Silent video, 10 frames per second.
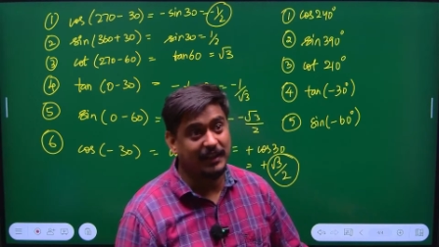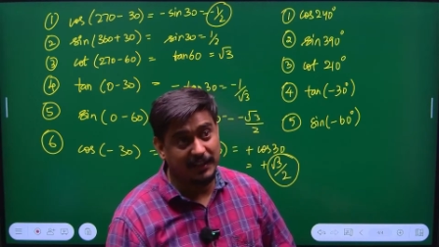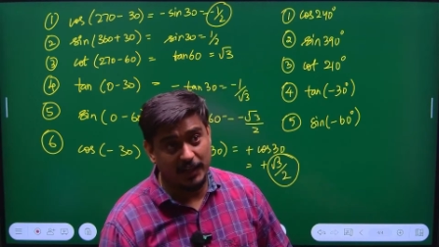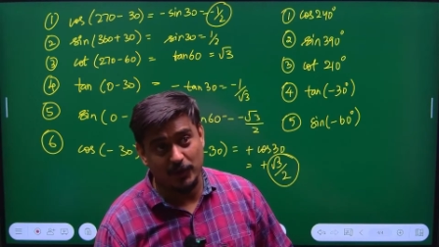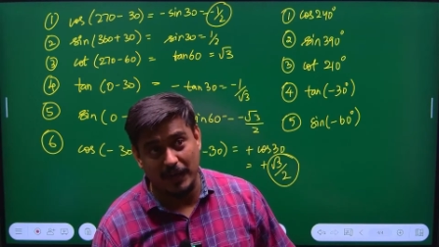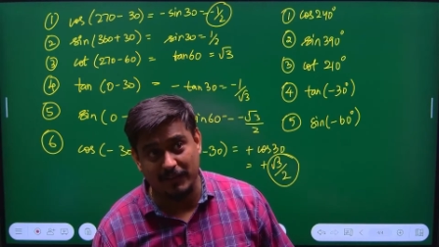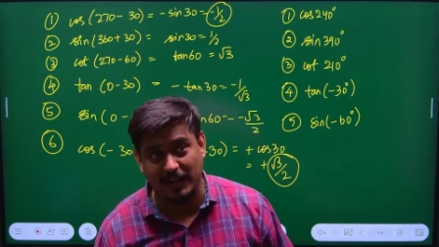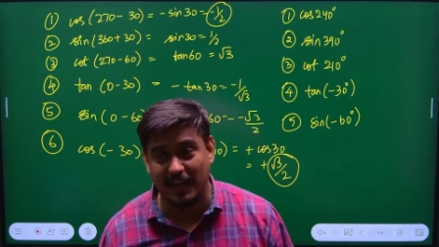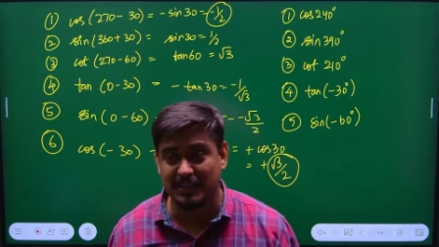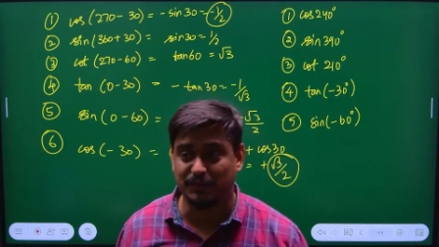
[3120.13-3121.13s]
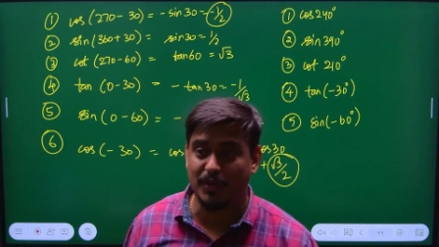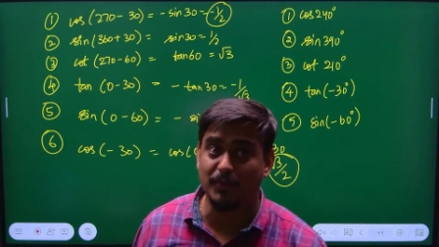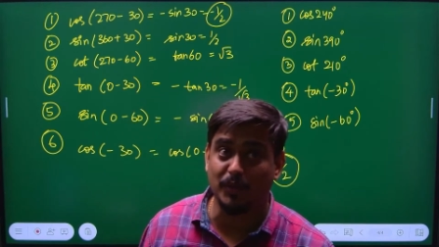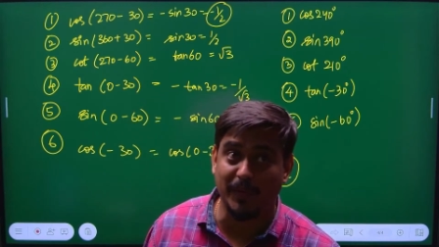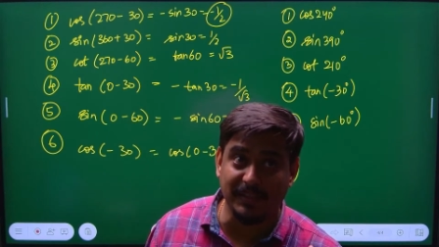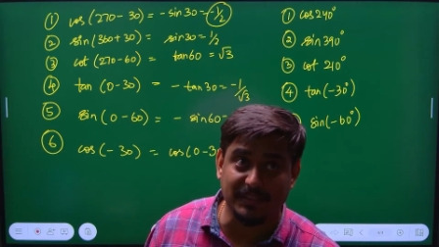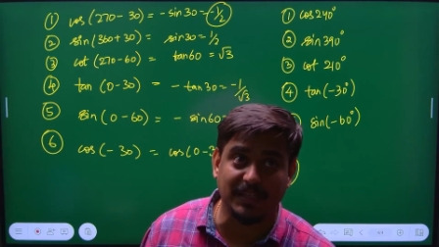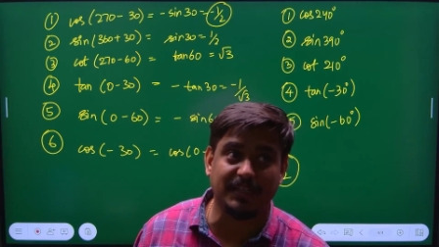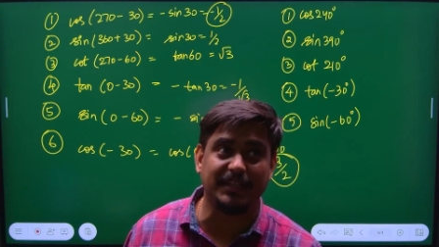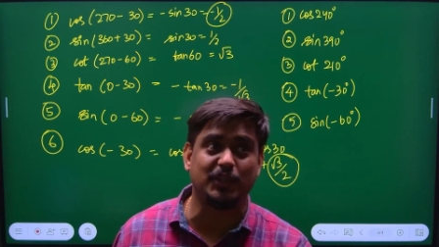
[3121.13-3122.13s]
you have a class from
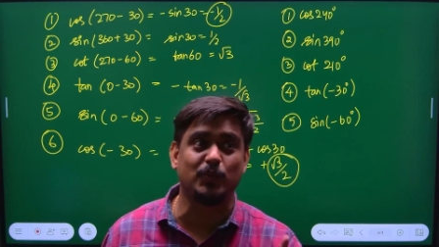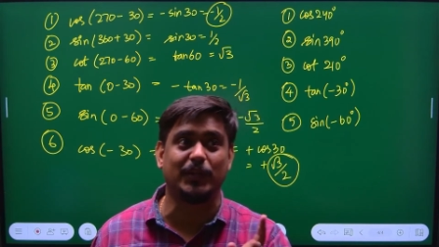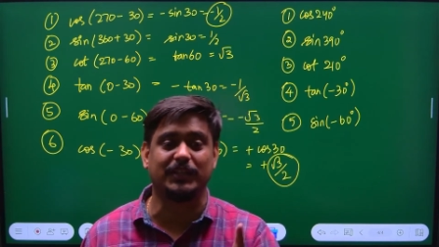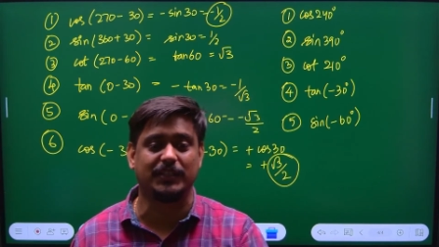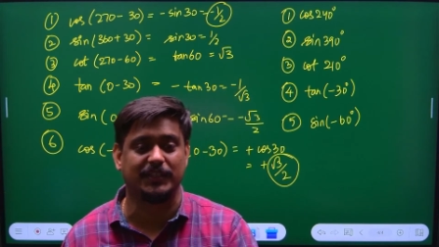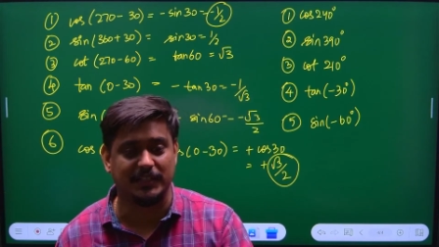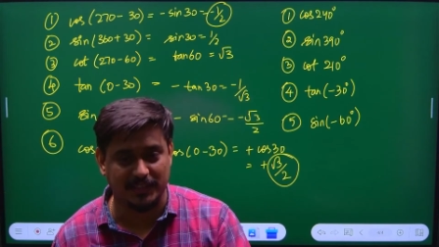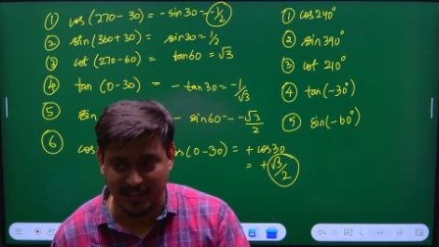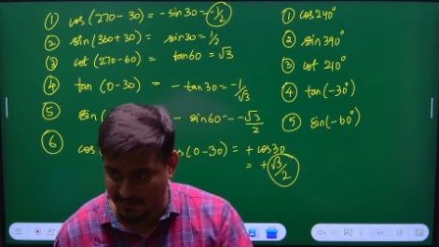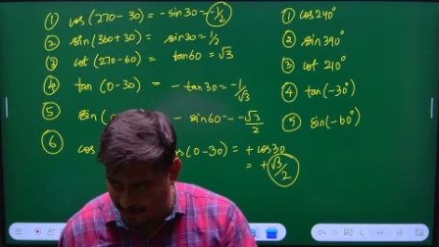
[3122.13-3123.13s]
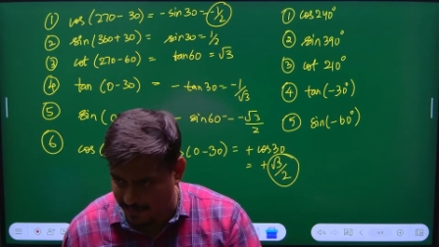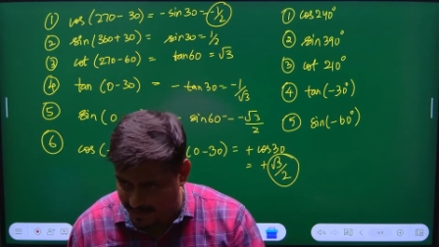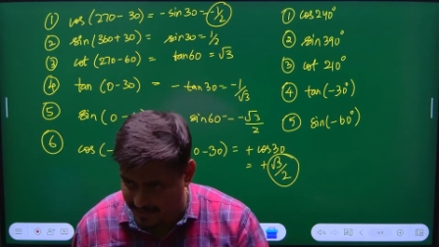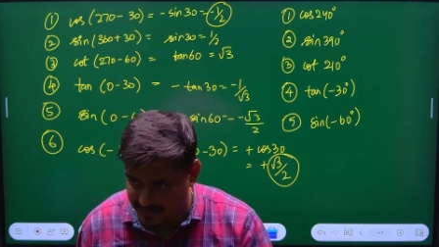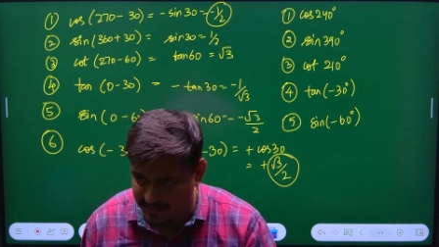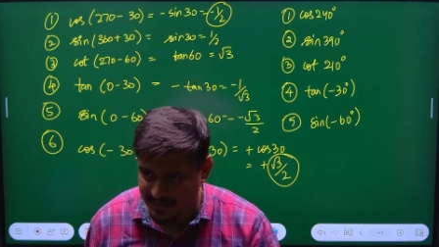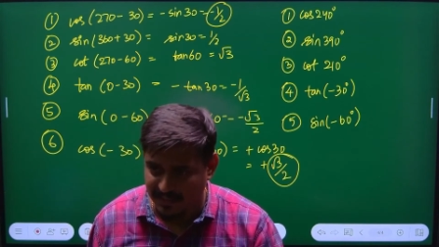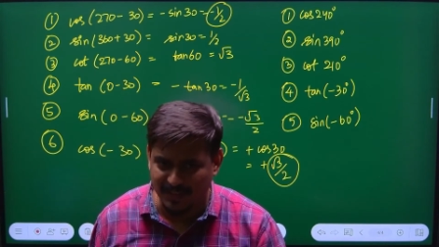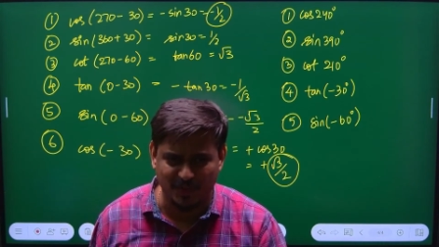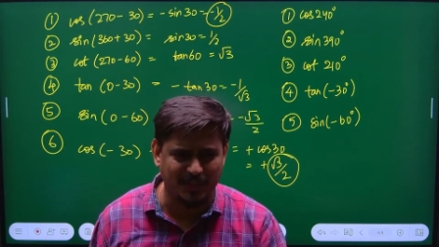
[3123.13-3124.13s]
12:30 to 1:30, if I am right.
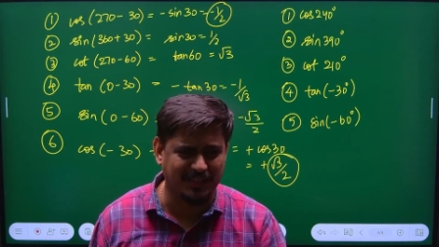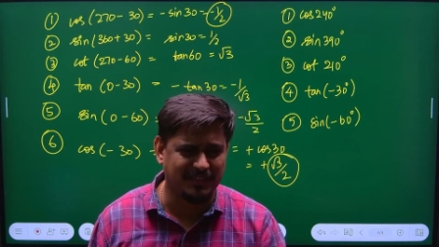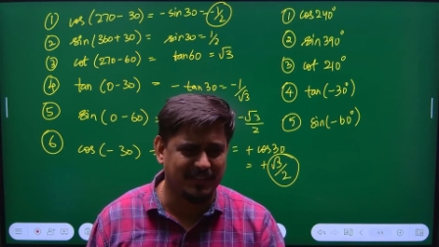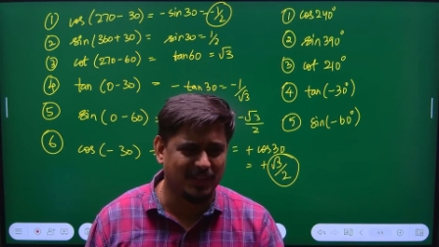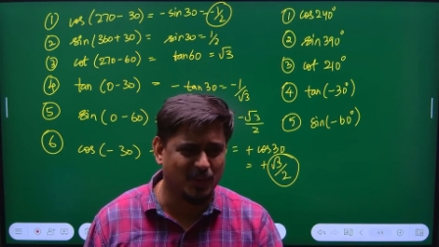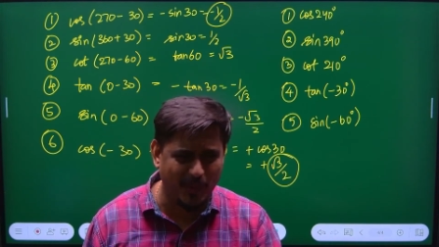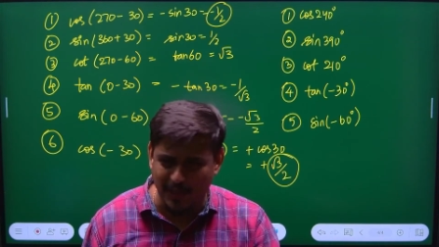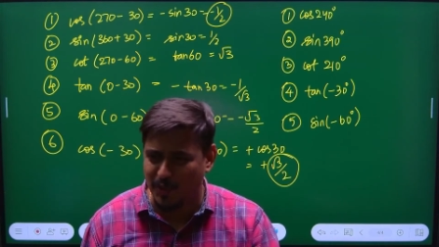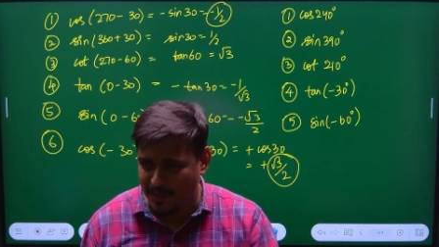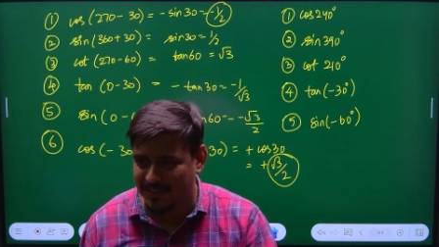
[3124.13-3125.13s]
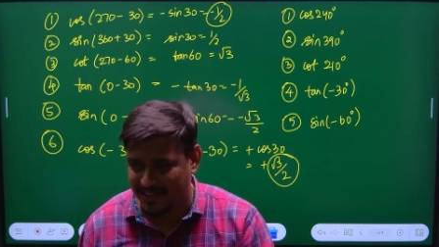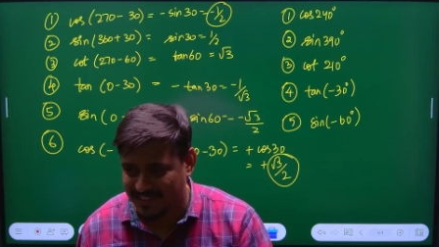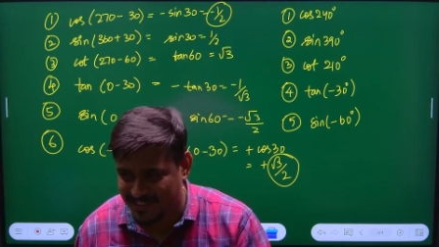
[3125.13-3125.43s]
Sorry, 12 to 1:30.